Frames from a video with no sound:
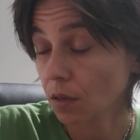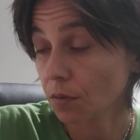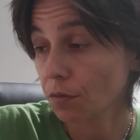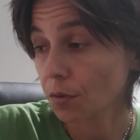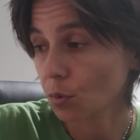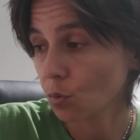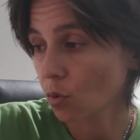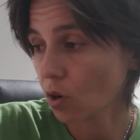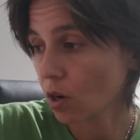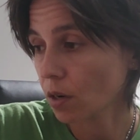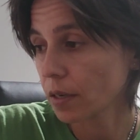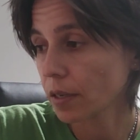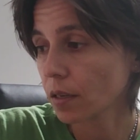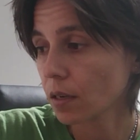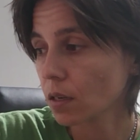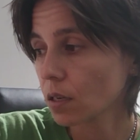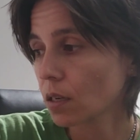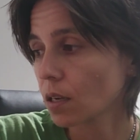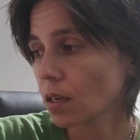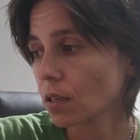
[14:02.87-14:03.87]
if you are in a
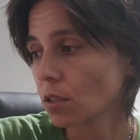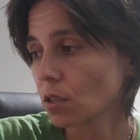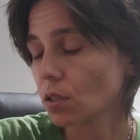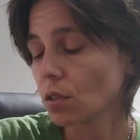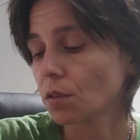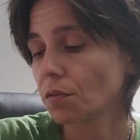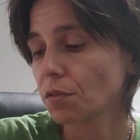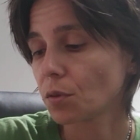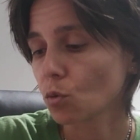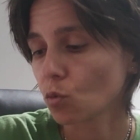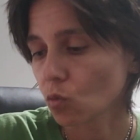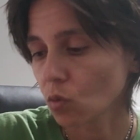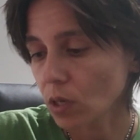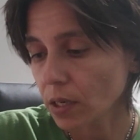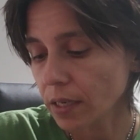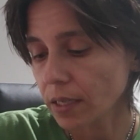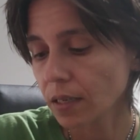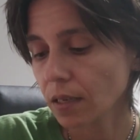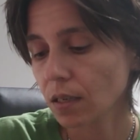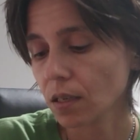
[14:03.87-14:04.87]
connection, if you
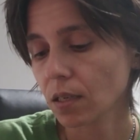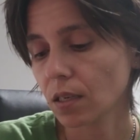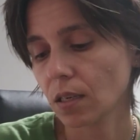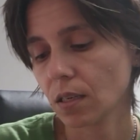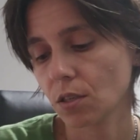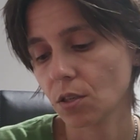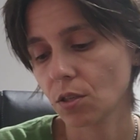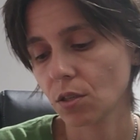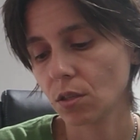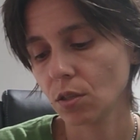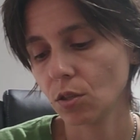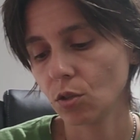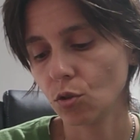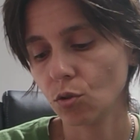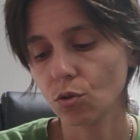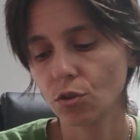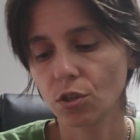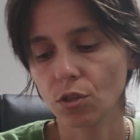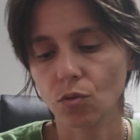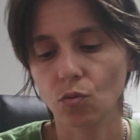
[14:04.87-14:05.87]
were in a connection,
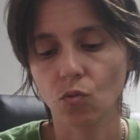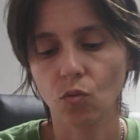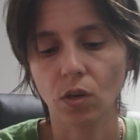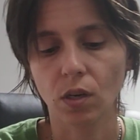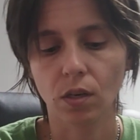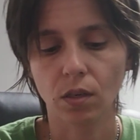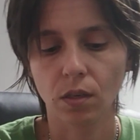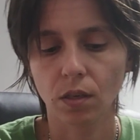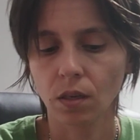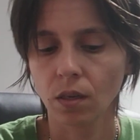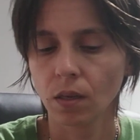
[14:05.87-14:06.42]
you just want